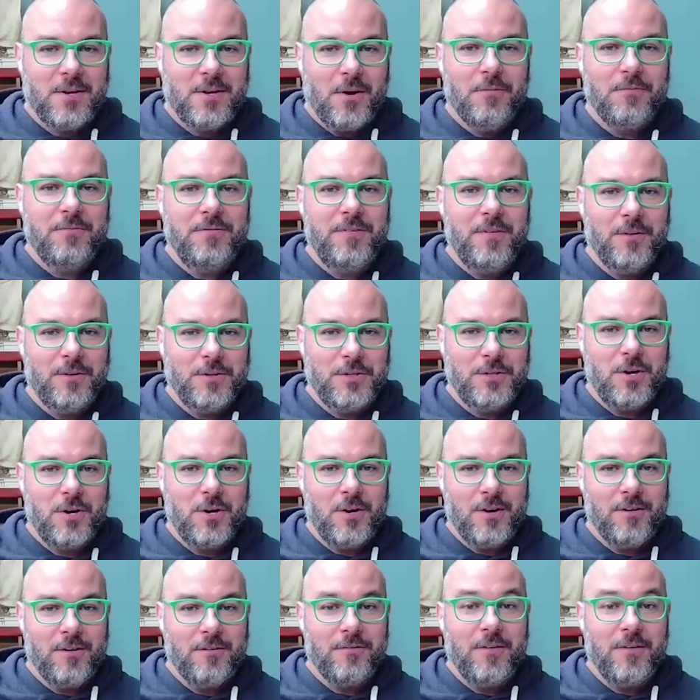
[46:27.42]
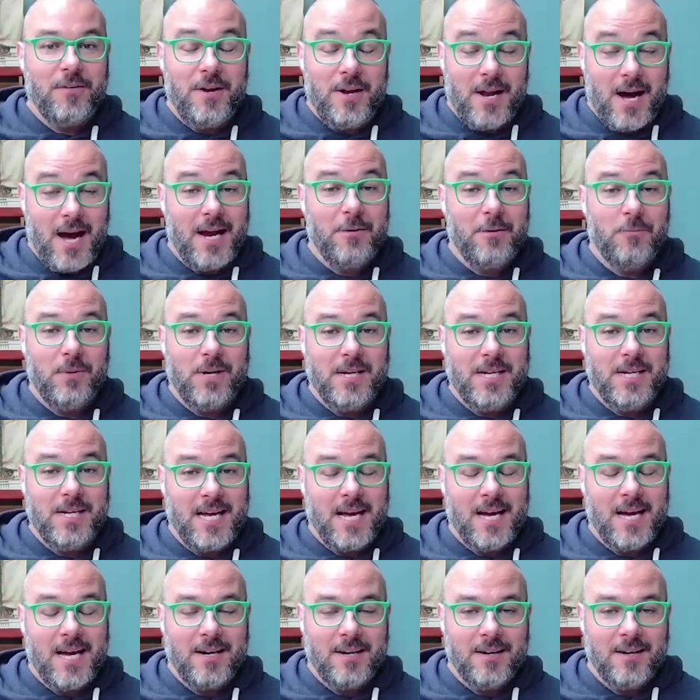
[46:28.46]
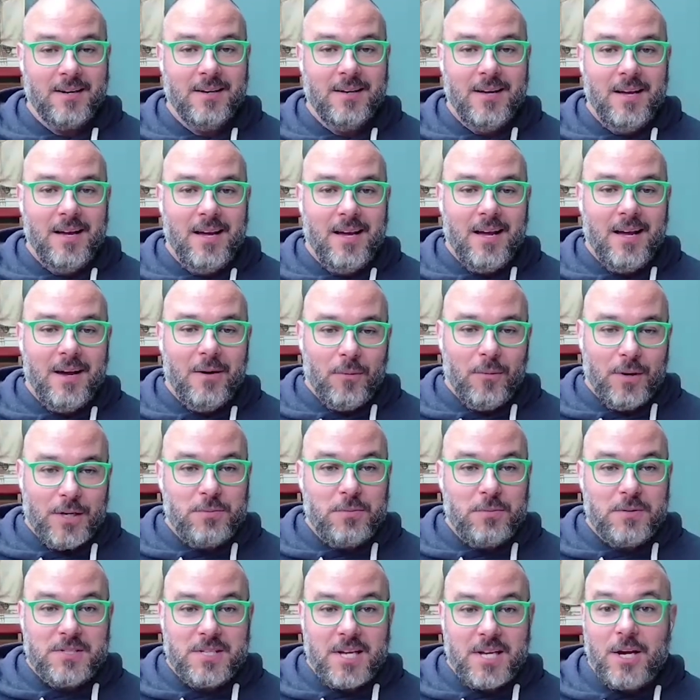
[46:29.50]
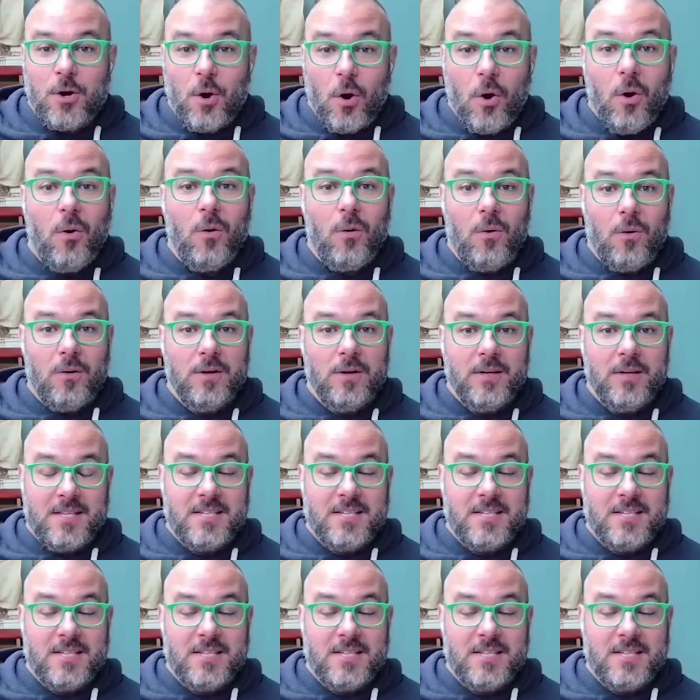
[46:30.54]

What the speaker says: home field shirt of 9-win Indiana, which was a goal.